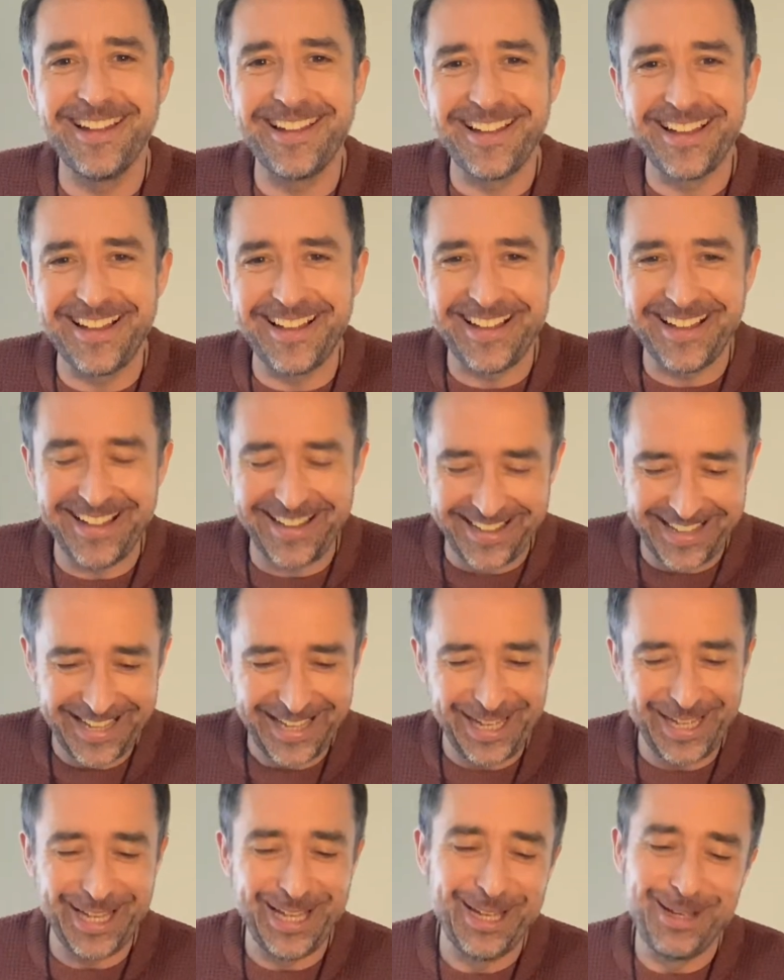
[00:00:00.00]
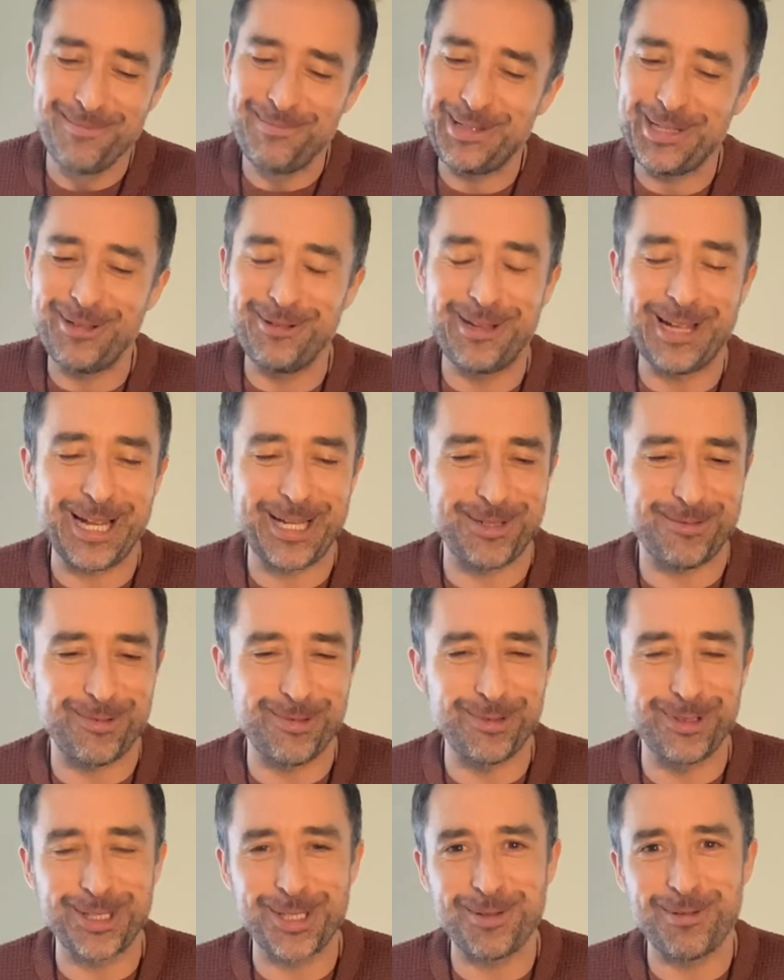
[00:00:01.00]
But you guys
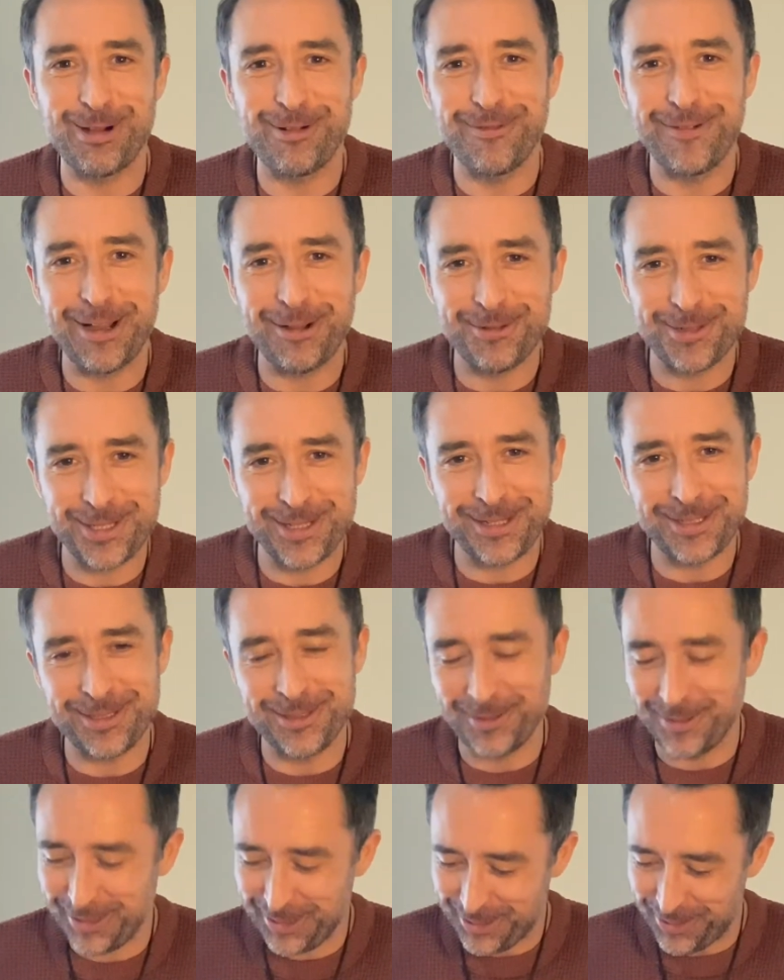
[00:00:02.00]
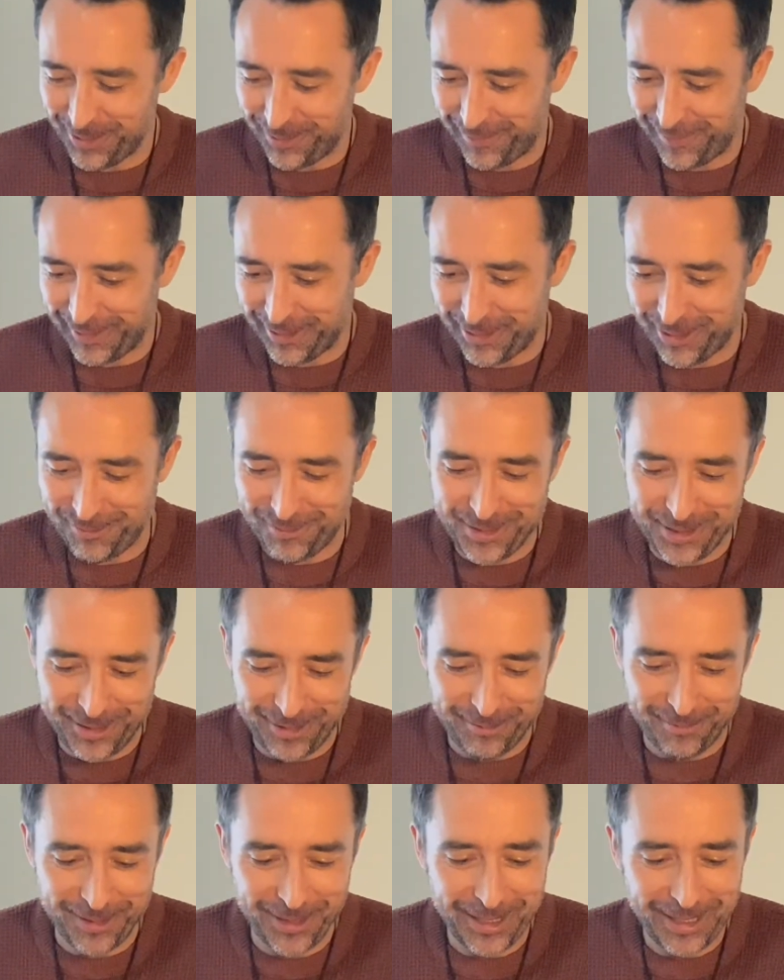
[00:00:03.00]
rule the 12th house. It's nothing new to
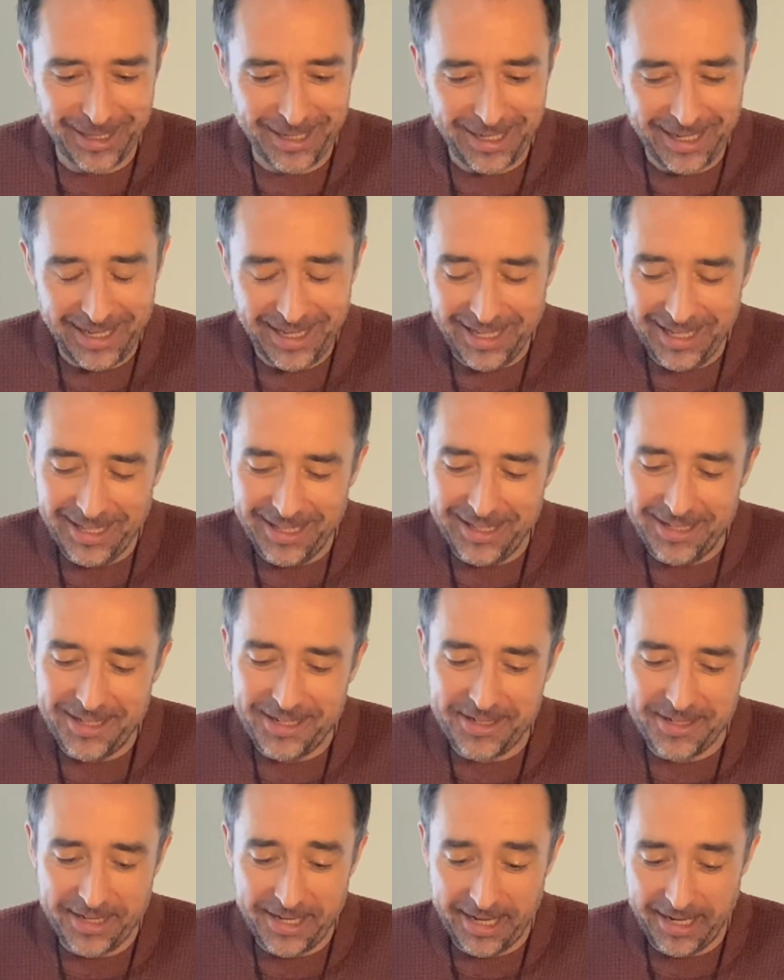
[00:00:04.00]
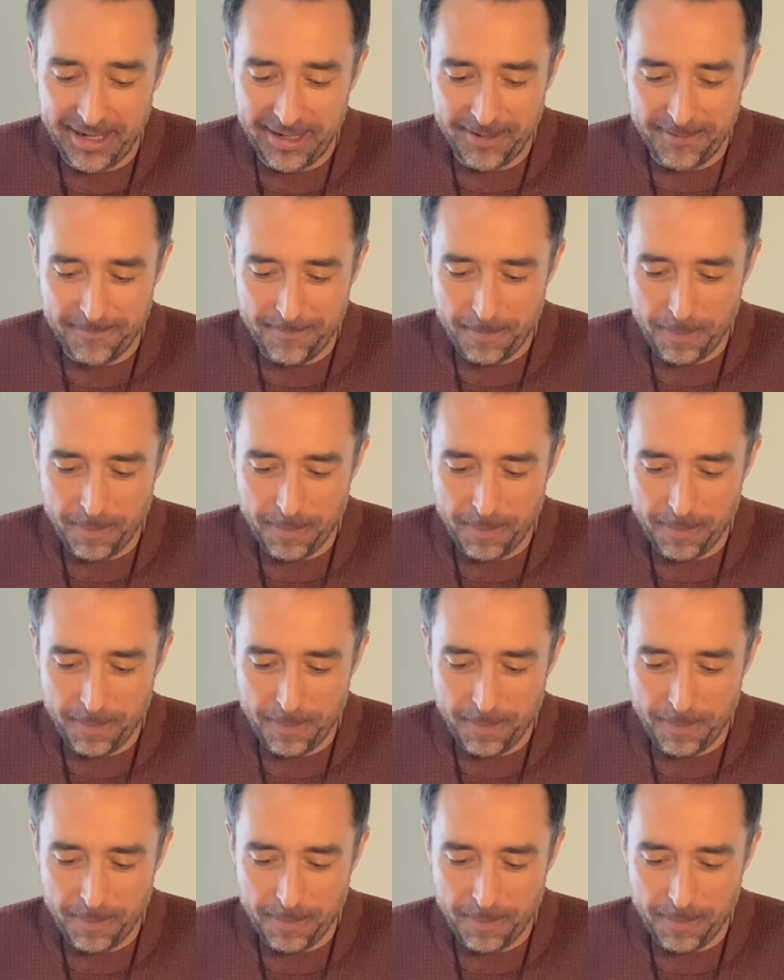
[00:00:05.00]
you. Okay.